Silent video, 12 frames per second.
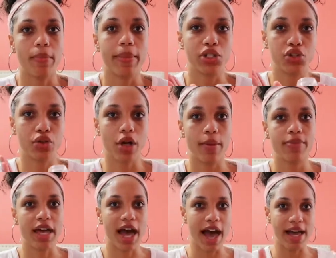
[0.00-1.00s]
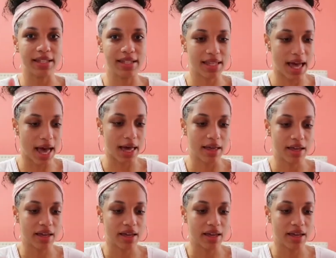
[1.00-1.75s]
menstrual cup that has that